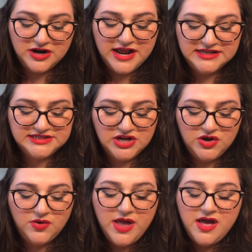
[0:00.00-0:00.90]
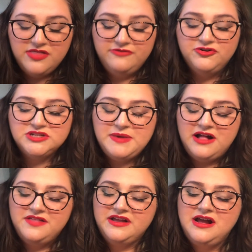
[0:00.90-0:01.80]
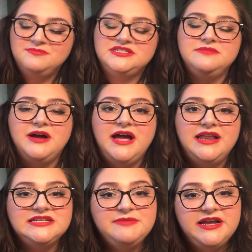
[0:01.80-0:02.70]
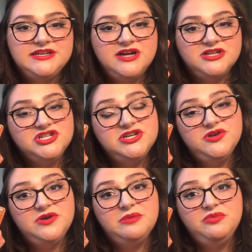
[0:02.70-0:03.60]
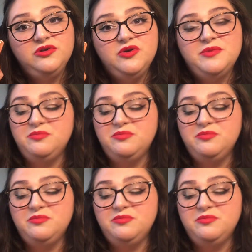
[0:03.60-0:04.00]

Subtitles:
And so the first palette that comes to mind is my Natasha Denona Bloom